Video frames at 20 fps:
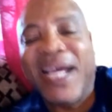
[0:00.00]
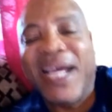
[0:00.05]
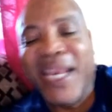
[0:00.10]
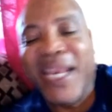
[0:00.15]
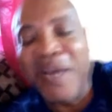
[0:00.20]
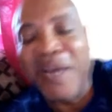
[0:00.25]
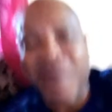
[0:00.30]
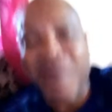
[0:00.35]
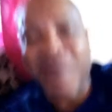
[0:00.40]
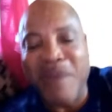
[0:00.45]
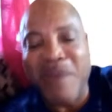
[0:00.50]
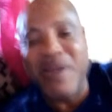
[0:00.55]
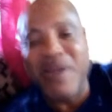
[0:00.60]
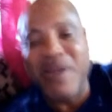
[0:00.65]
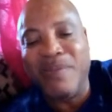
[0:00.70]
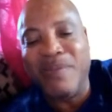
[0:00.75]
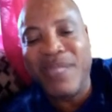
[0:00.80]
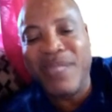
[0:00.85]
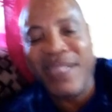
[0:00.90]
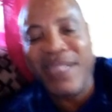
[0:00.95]
no problem.
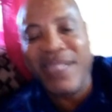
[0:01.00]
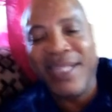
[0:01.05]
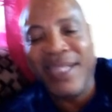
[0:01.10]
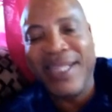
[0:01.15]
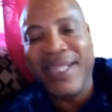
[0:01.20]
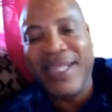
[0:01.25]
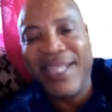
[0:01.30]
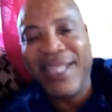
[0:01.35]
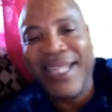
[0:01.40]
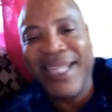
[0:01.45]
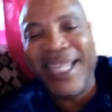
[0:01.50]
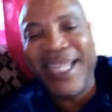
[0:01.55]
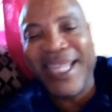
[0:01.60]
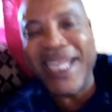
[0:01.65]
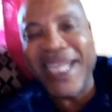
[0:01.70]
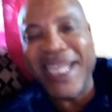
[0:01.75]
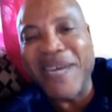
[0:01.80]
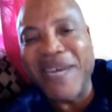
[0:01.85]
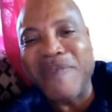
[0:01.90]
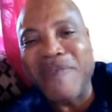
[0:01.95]

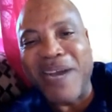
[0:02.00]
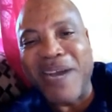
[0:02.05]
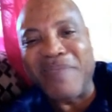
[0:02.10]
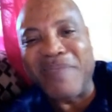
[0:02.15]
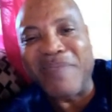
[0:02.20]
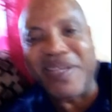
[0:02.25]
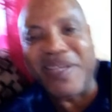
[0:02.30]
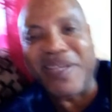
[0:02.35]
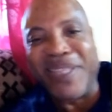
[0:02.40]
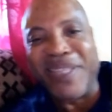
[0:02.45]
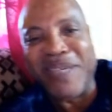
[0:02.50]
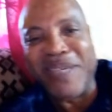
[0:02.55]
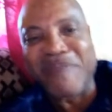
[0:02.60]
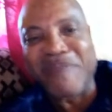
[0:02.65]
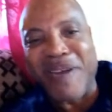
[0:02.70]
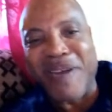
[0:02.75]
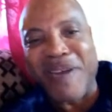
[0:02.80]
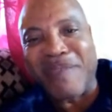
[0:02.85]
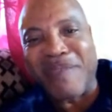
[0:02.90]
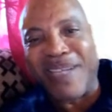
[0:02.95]
No problem. No problem.